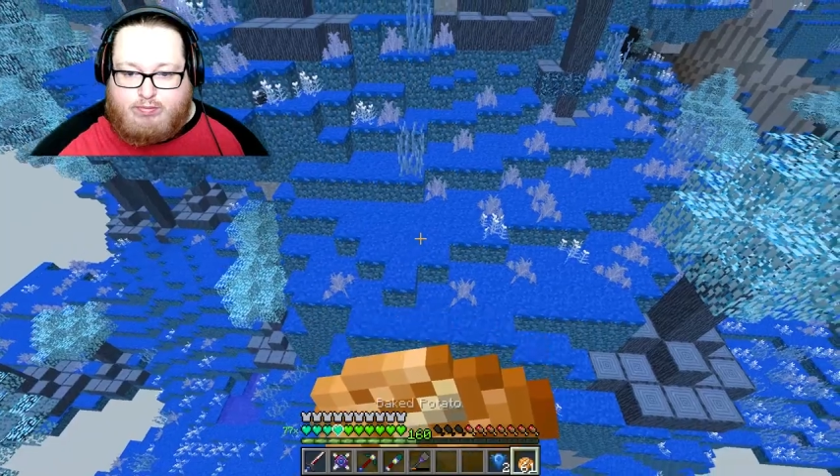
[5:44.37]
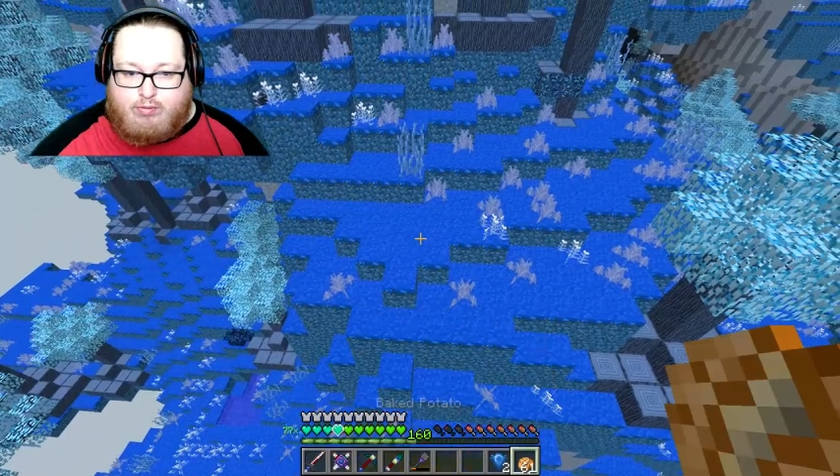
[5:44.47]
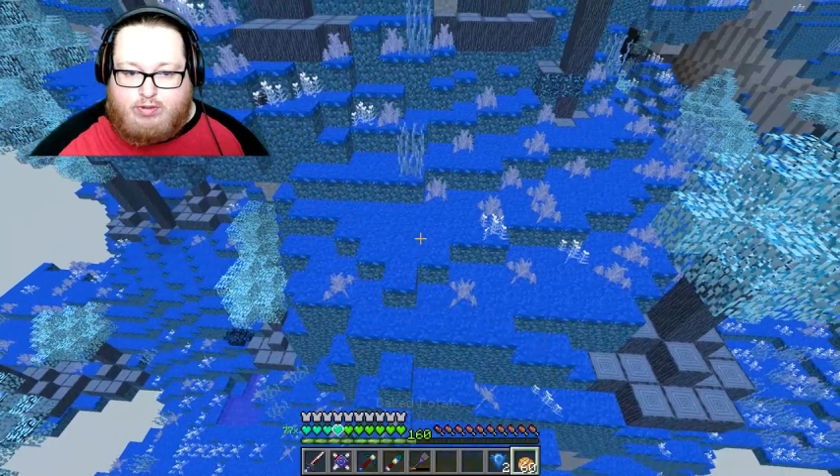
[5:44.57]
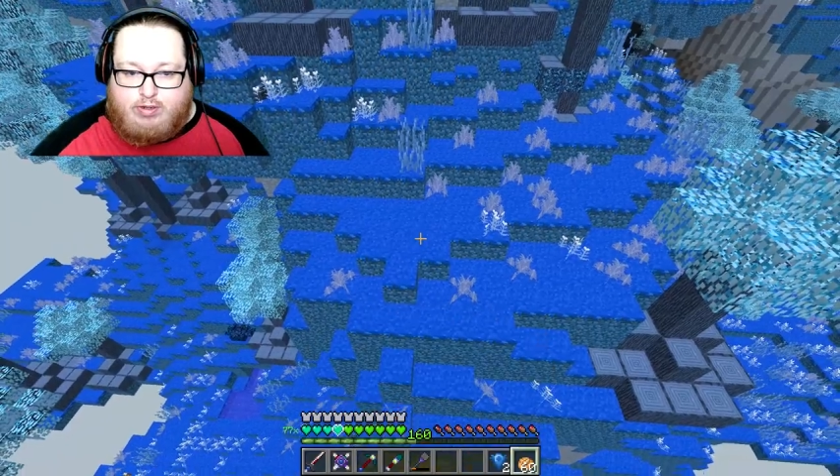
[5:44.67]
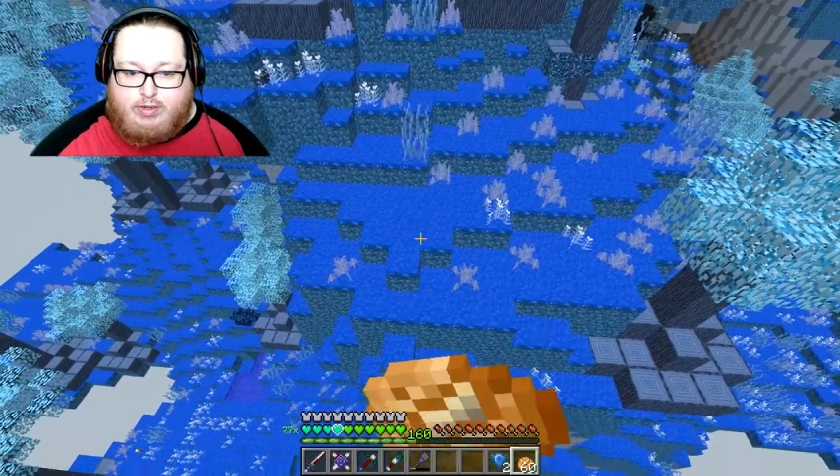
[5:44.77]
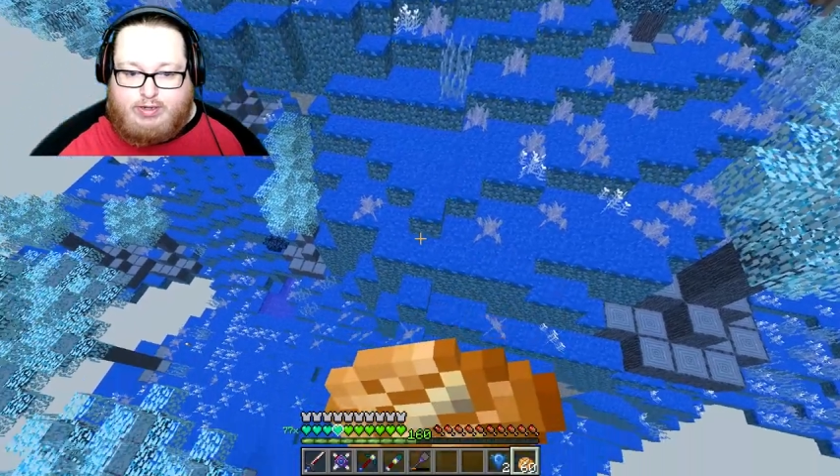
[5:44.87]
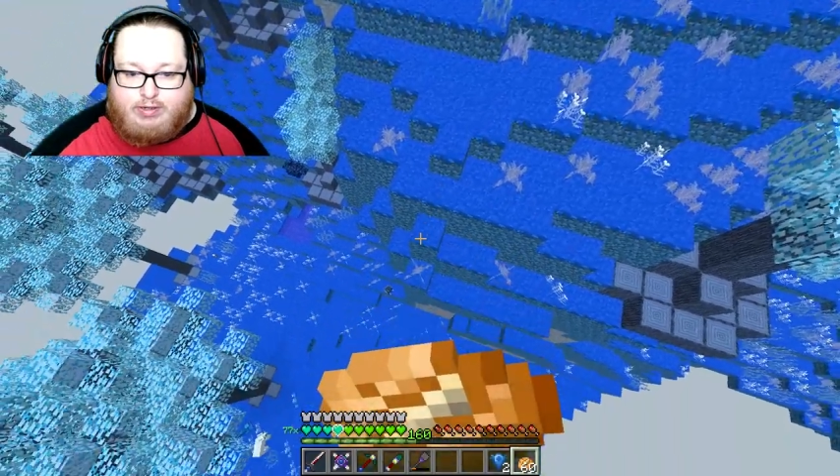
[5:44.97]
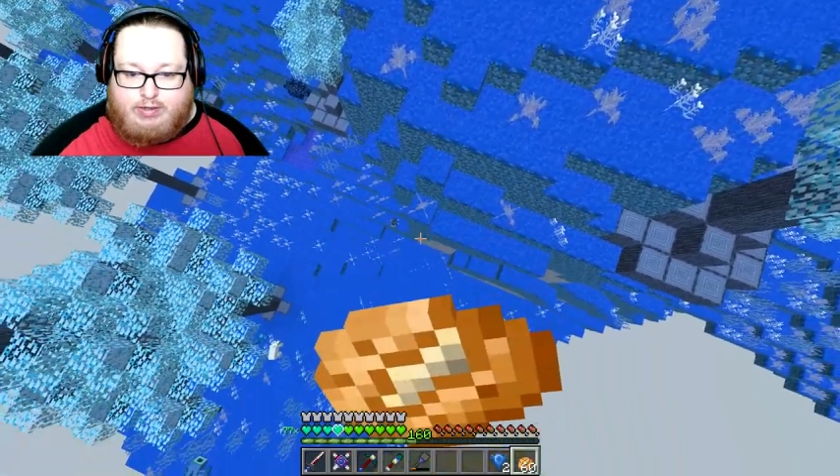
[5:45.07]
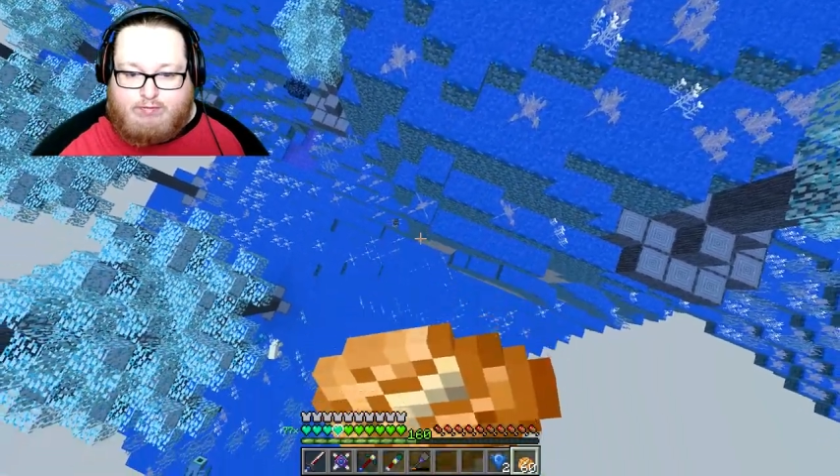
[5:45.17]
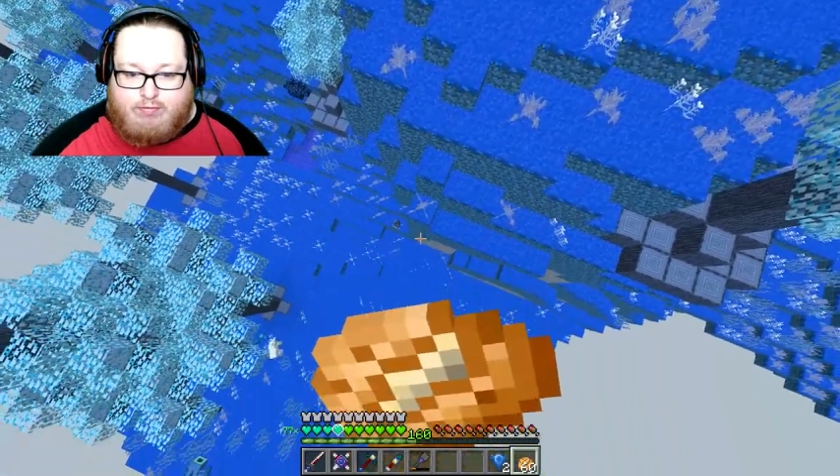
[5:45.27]
more I need
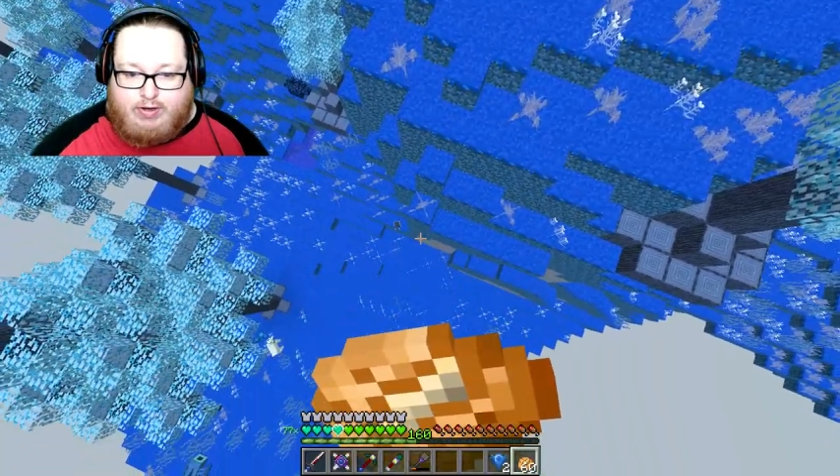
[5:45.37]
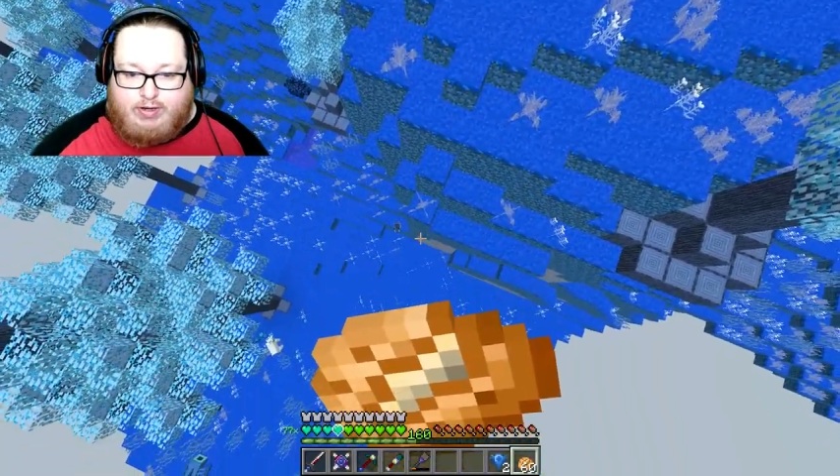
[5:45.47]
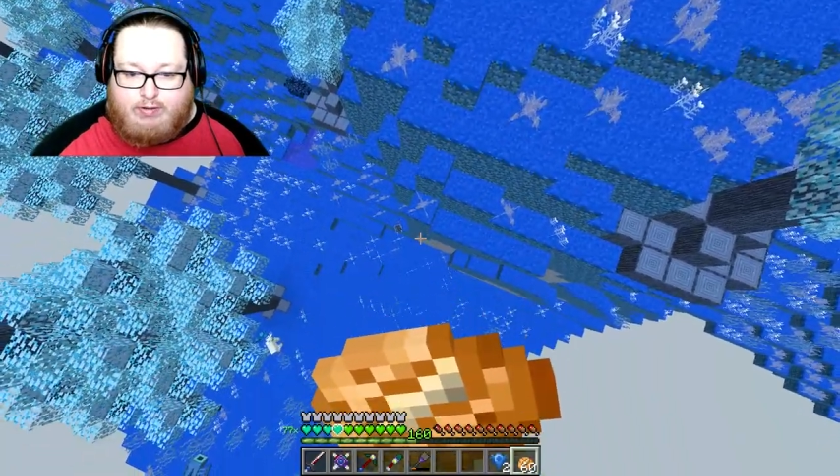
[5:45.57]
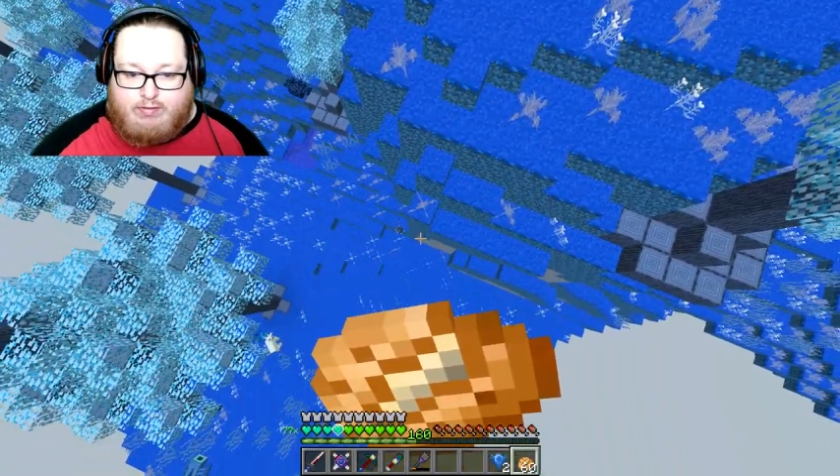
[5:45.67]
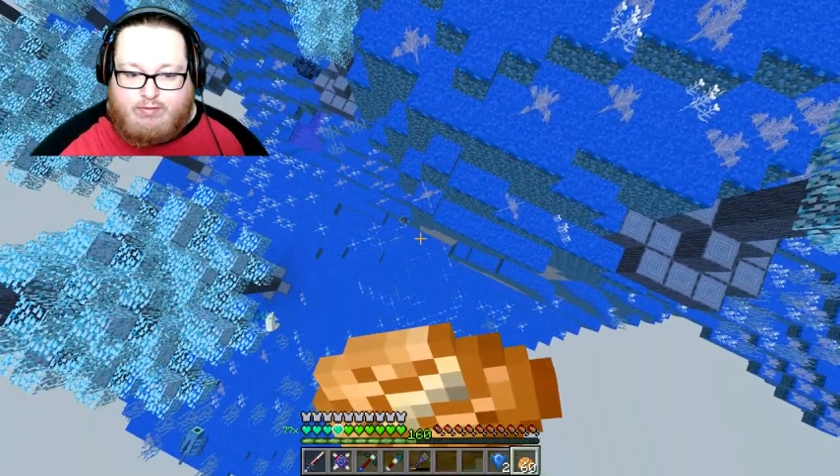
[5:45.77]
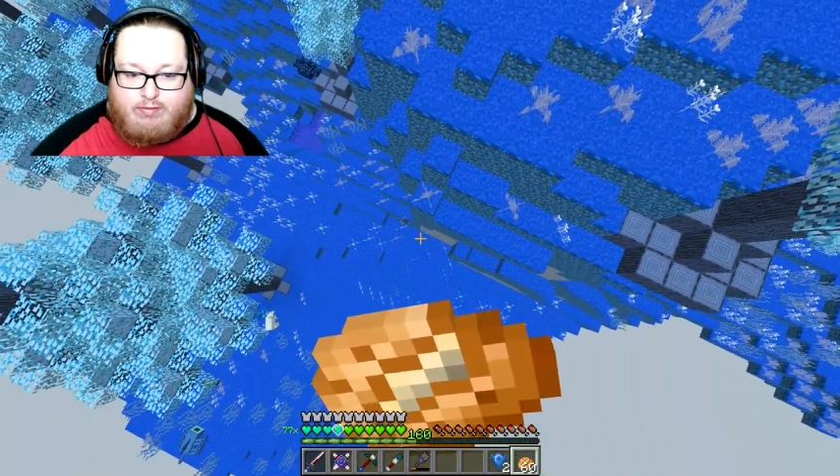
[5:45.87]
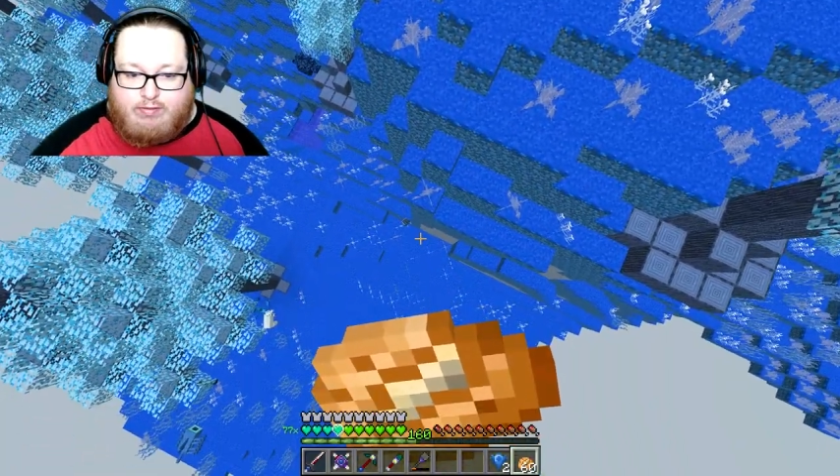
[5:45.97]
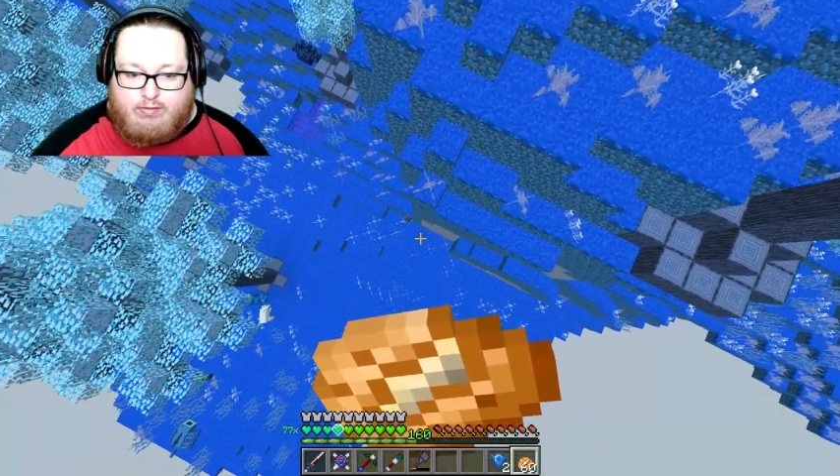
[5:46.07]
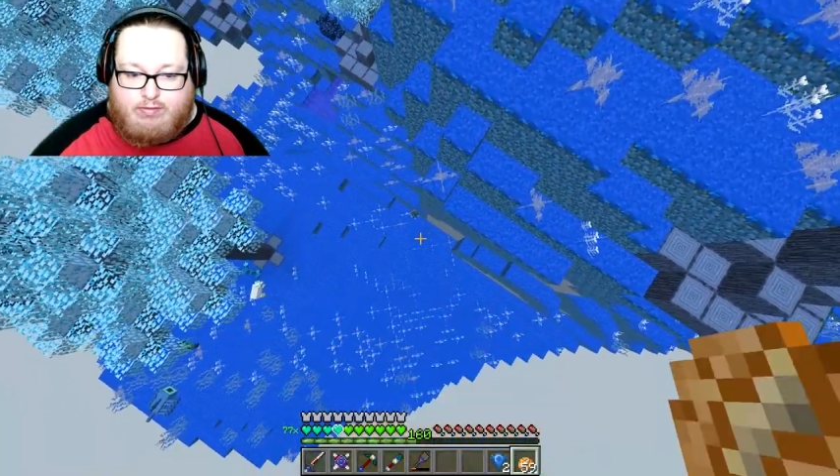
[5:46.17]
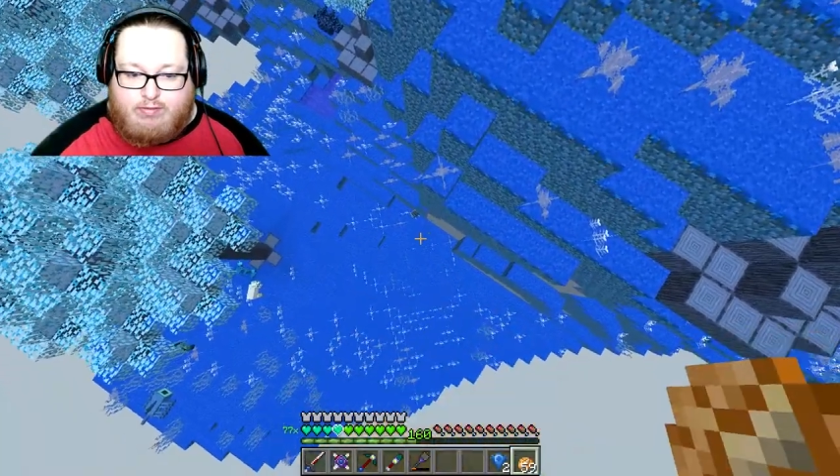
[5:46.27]
to
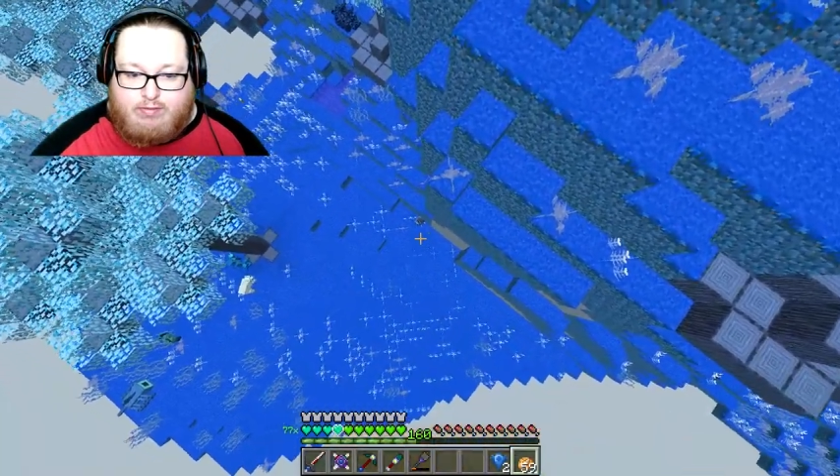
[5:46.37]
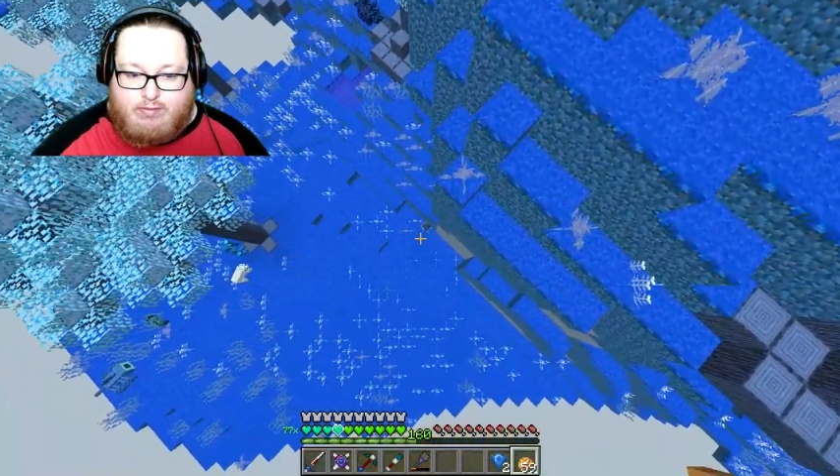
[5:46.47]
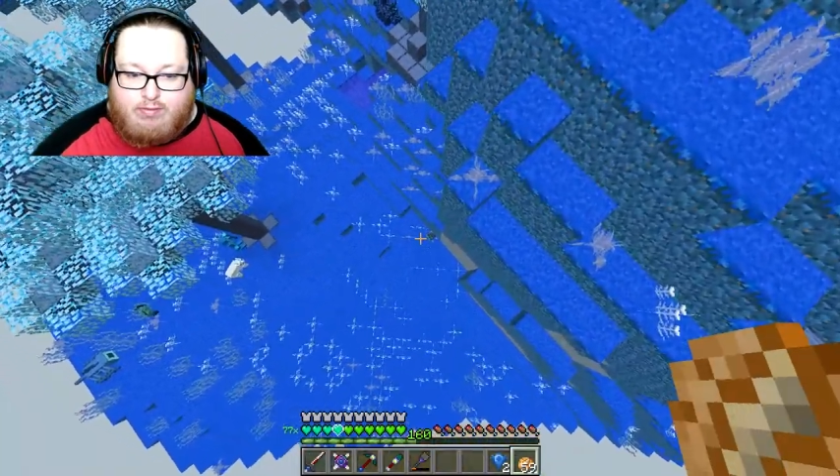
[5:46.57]
fight.